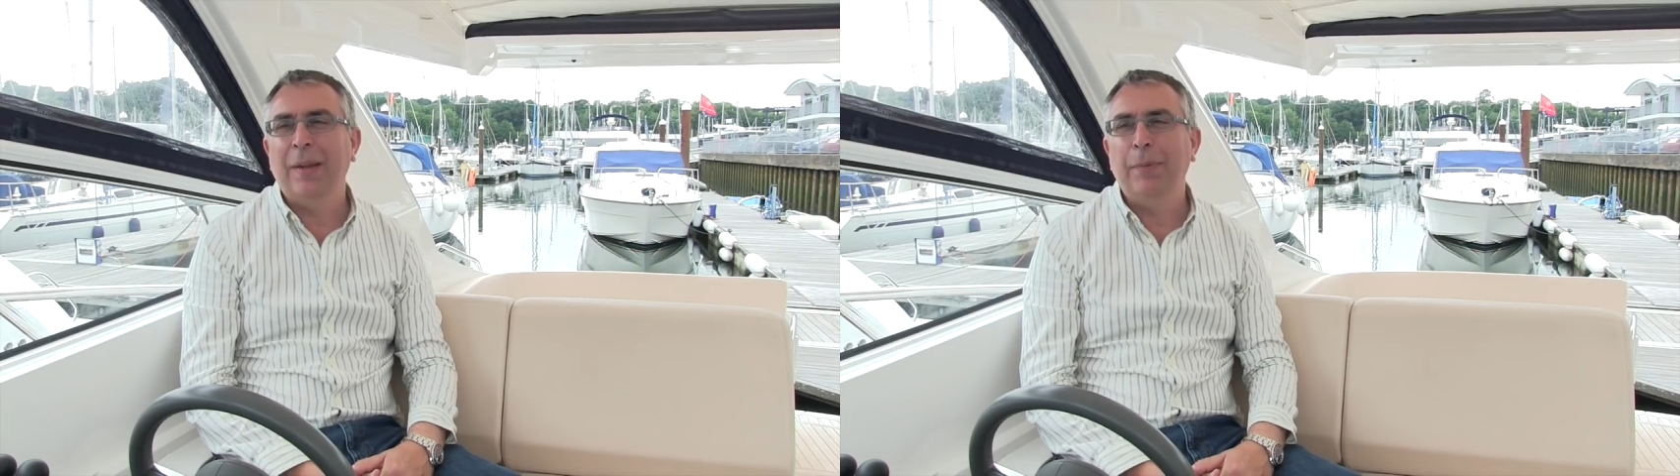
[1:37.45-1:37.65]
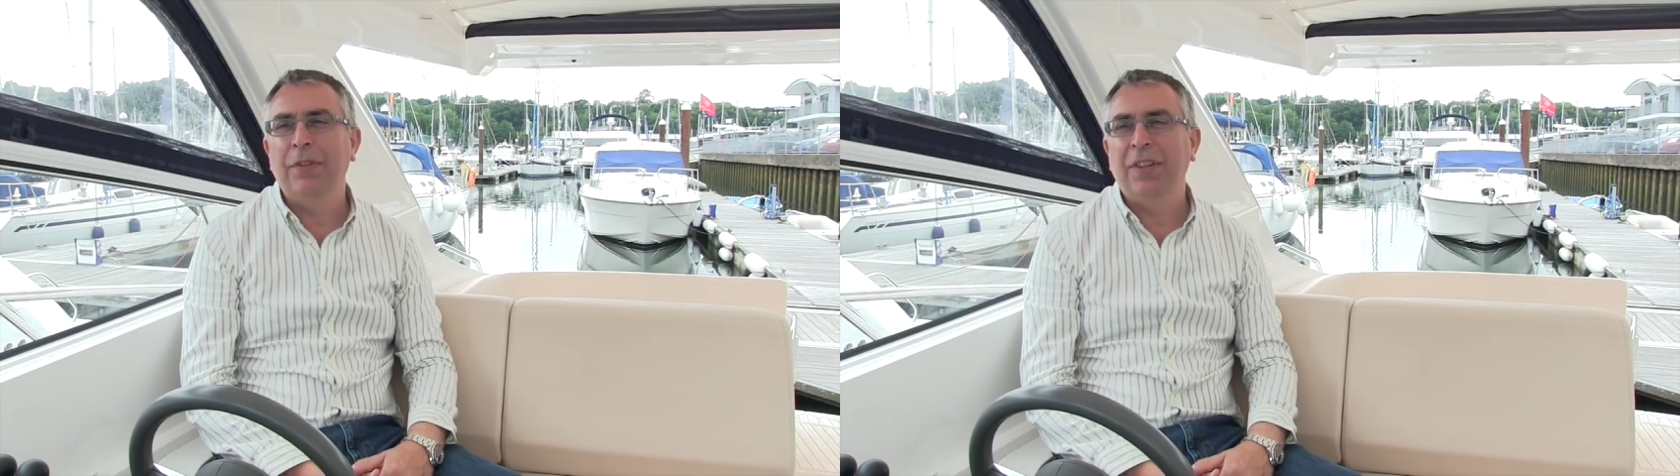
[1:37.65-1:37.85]

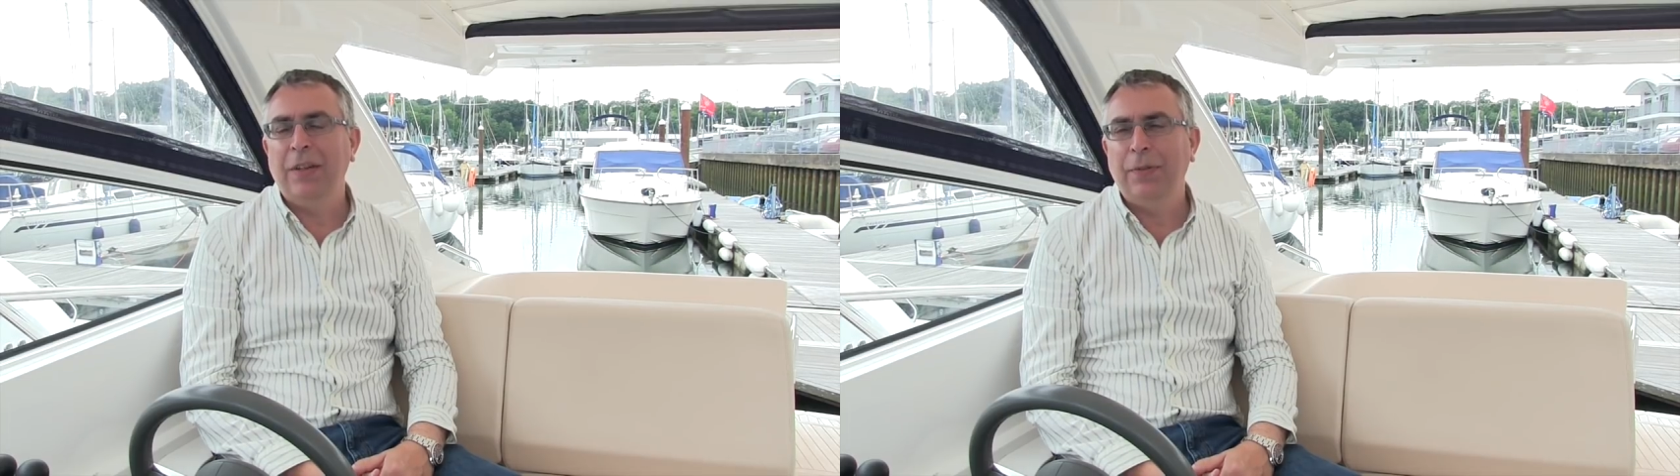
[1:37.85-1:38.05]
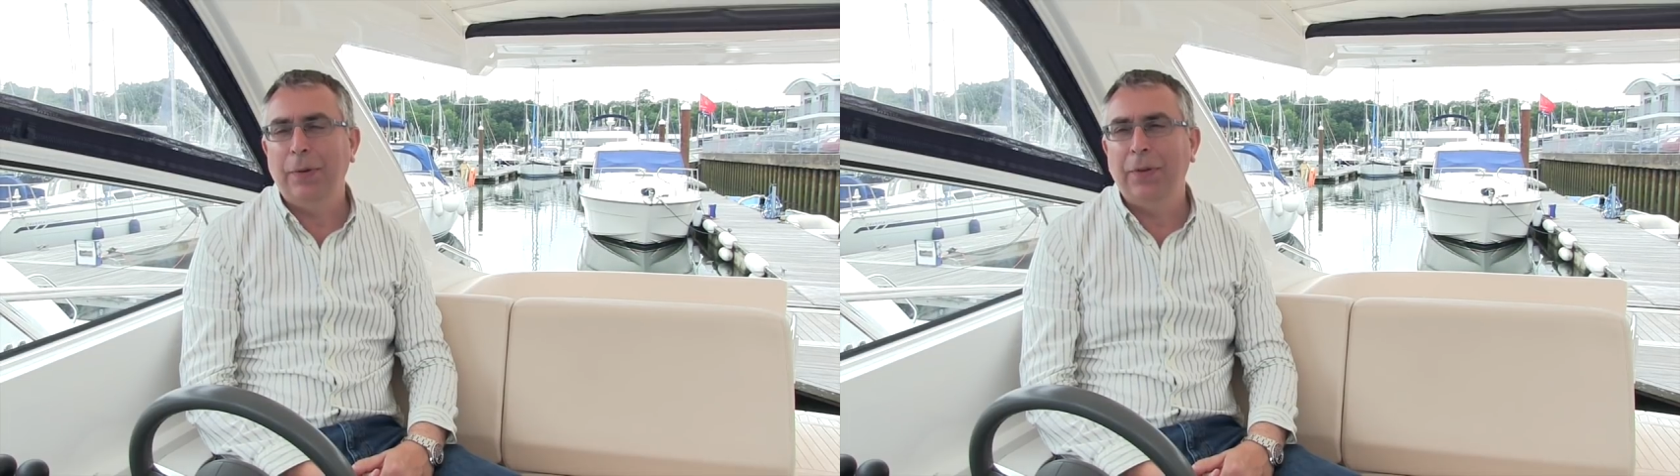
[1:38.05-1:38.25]
They put
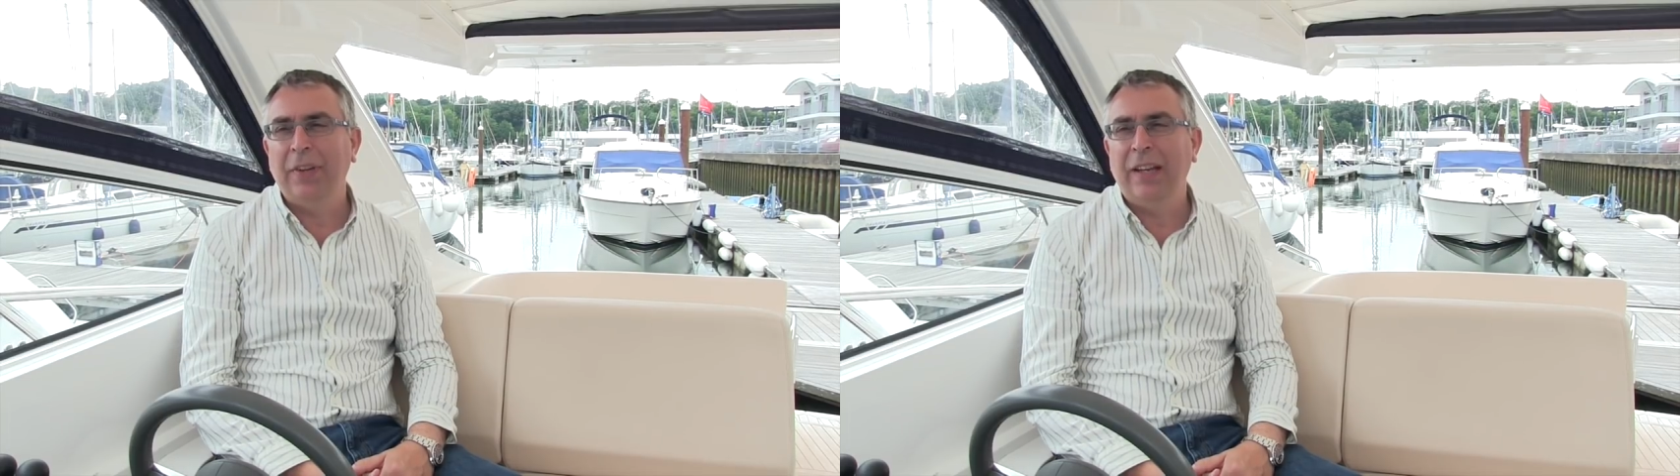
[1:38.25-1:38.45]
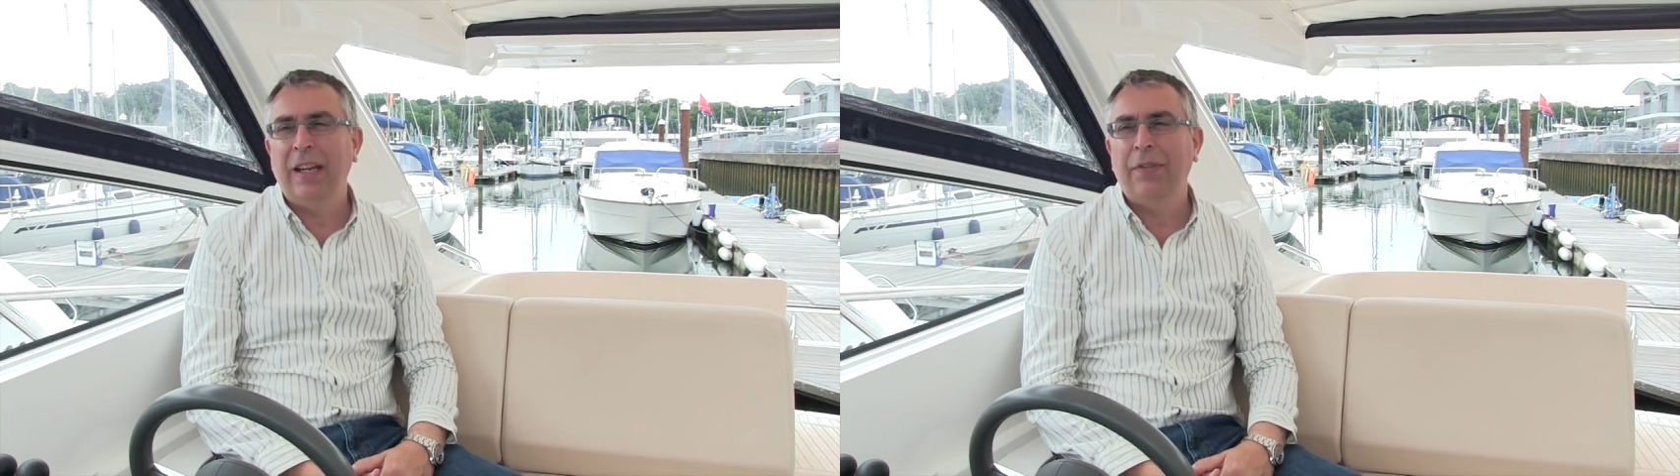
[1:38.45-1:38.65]
D4s
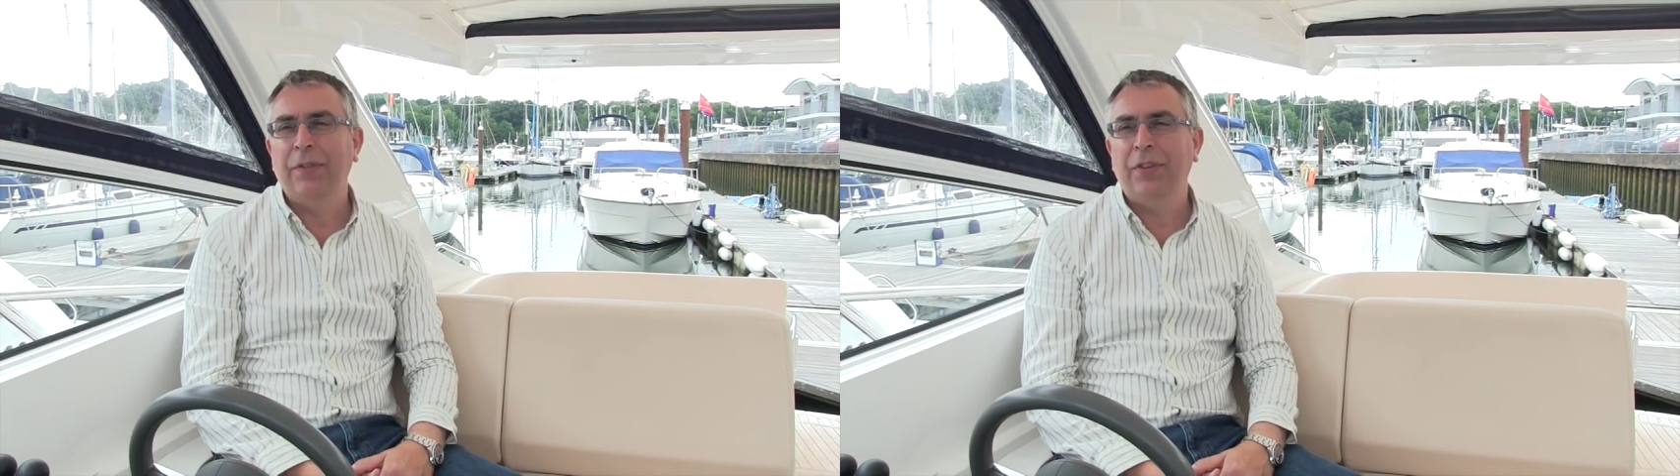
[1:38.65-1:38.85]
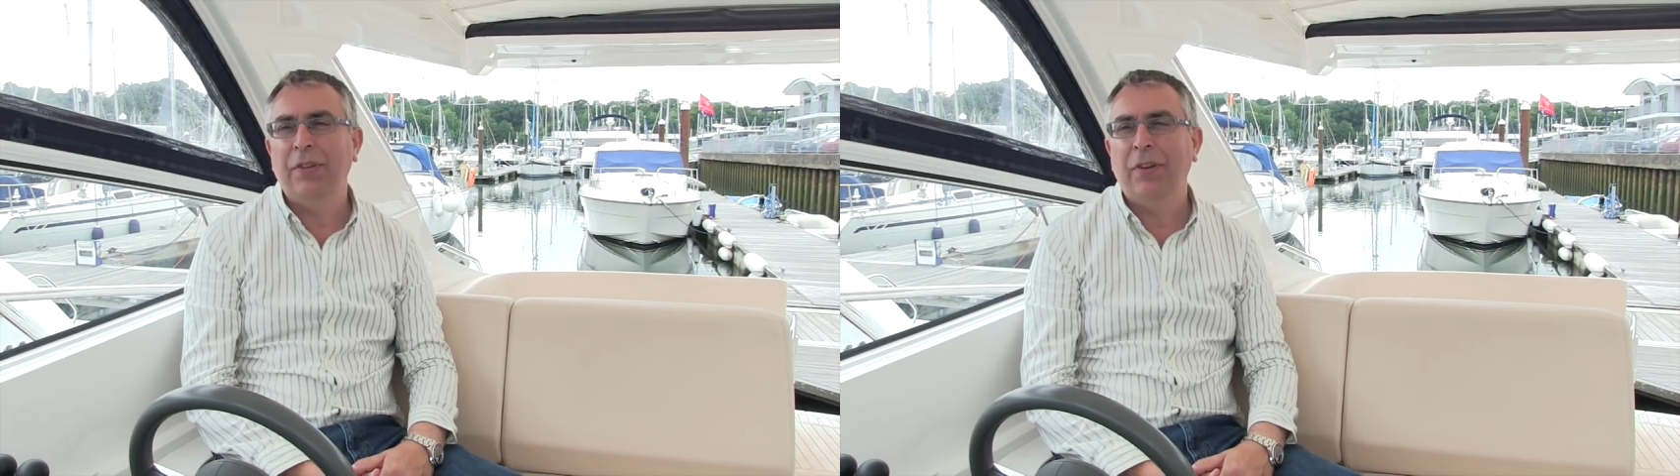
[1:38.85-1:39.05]
in here
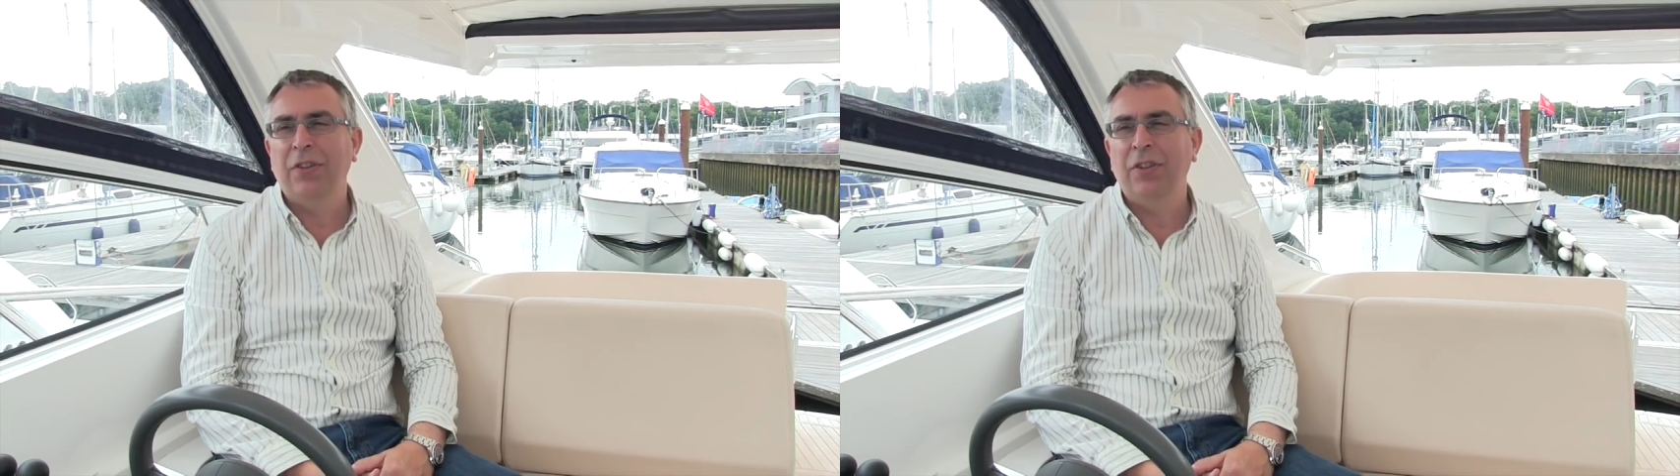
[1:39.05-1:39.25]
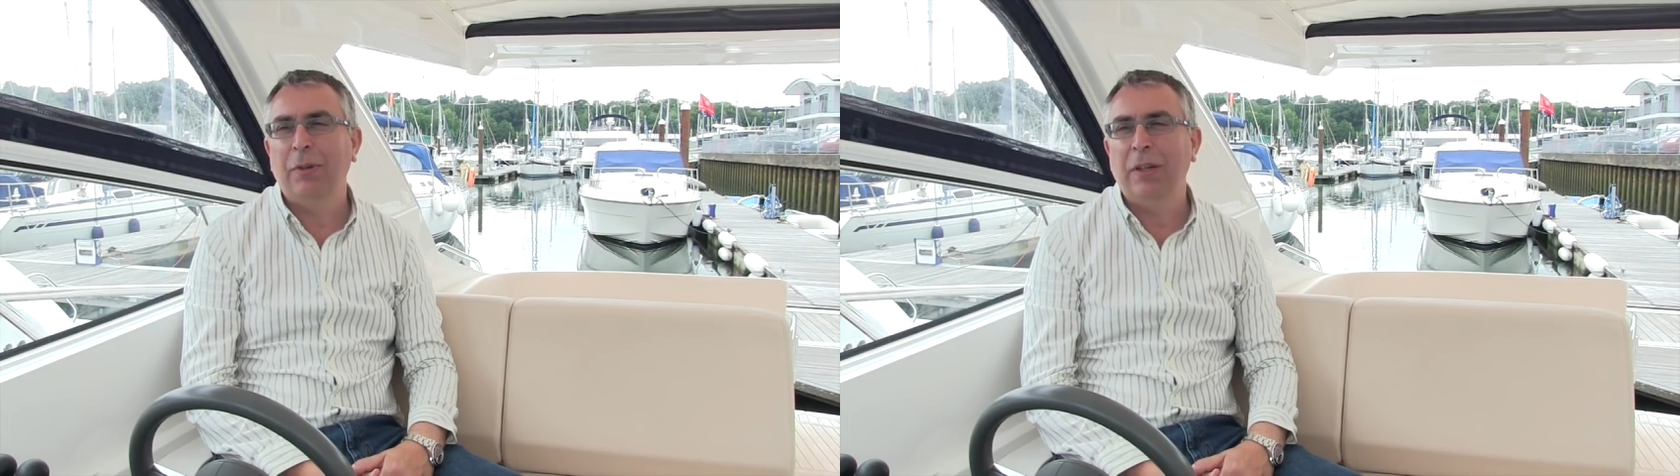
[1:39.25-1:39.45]
from
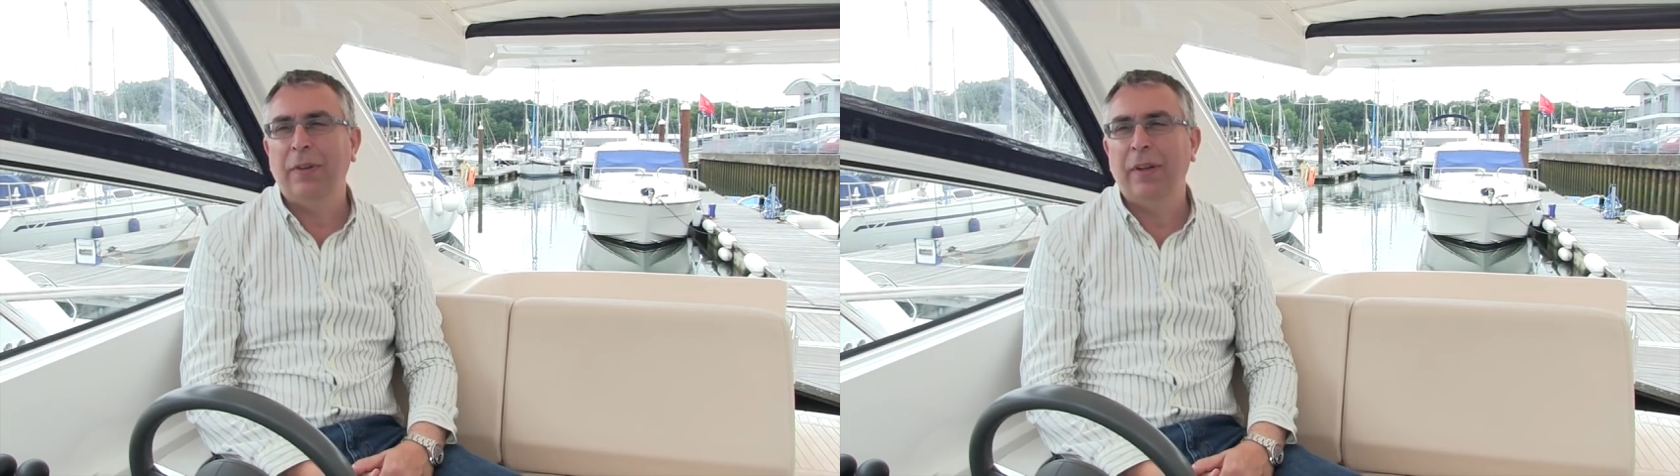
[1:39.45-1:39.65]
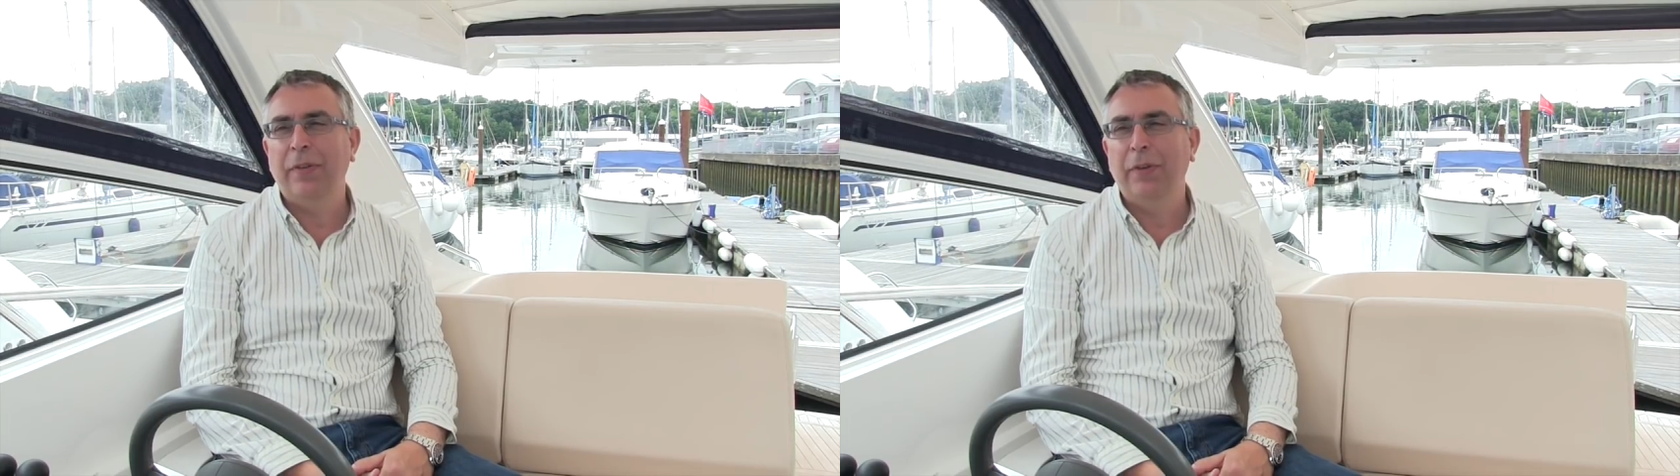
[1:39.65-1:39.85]
225